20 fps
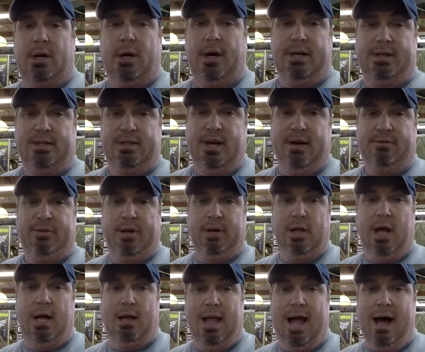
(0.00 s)
It's definitely a
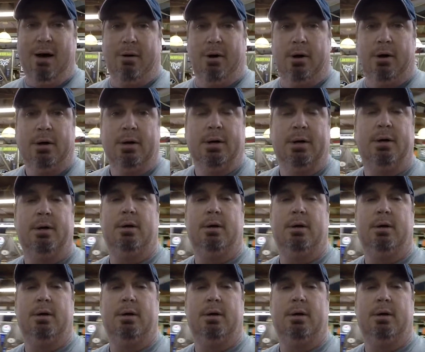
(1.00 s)
lot louder.